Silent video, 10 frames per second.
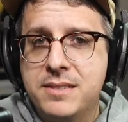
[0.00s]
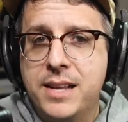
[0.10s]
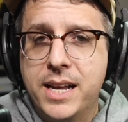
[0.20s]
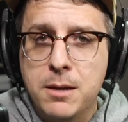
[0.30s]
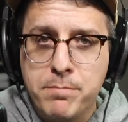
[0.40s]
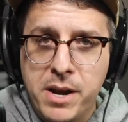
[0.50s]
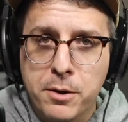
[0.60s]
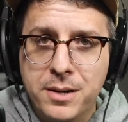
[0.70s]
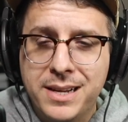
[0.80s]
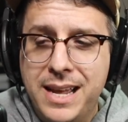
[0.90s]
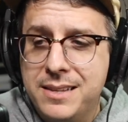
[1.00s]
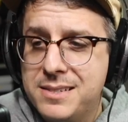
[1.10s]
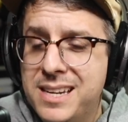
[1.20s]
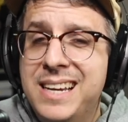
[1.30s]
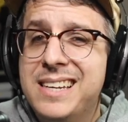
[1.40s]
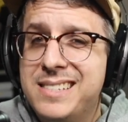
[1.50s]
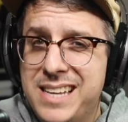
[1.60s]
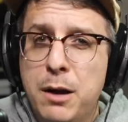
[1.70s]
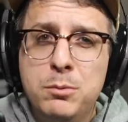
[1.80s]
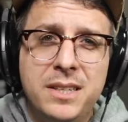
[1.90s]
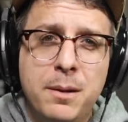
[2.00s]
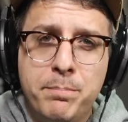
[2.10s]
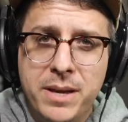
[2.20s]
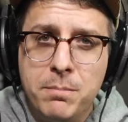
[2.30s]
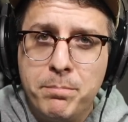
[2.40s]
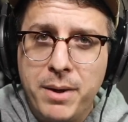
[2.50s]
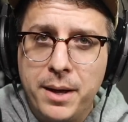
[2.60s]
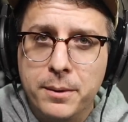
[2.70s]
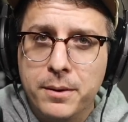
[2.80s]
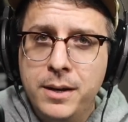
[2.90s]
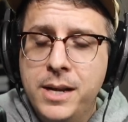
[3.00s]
that I compared it against sounded a bit better.